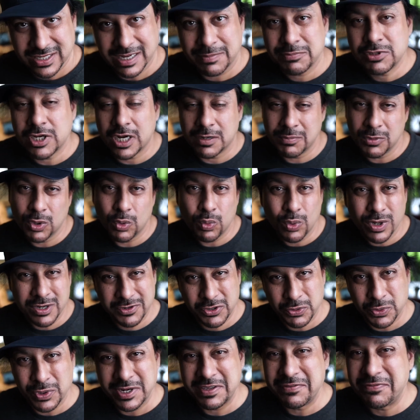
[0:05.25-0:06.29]
I'm talking about
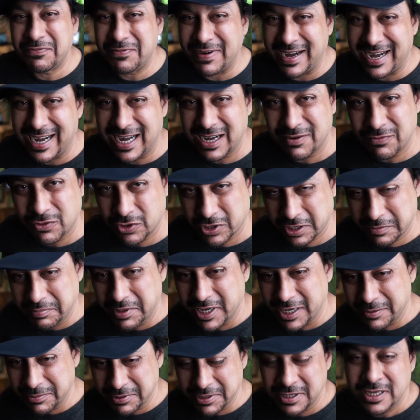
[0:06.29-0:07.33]
125 on it,
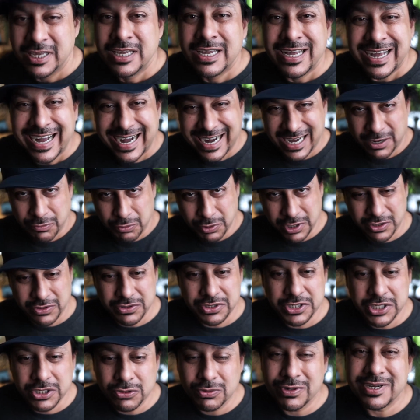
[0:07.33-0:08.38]
baby. How we going
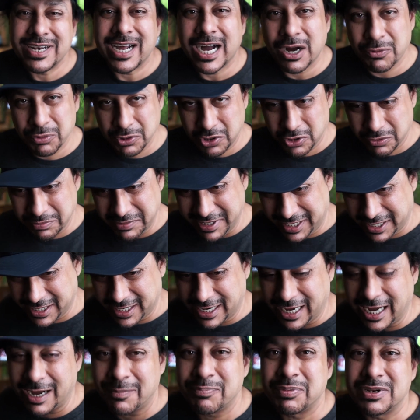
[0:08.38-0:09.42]
to do it? How we going to make it
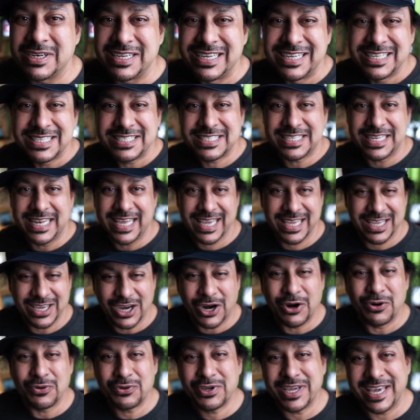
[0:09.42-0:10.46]
happen? Today
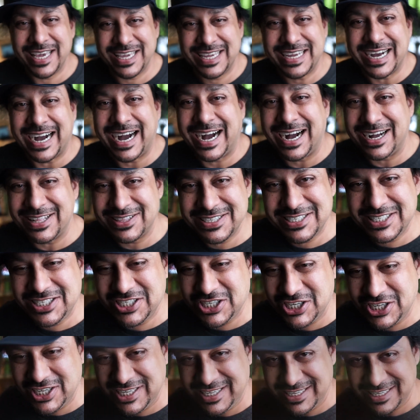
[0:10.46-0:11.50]
on
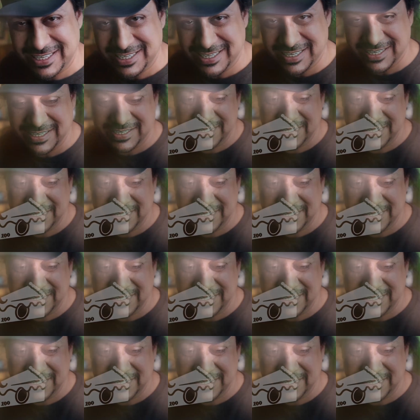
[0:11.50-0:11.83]
Cakeologi.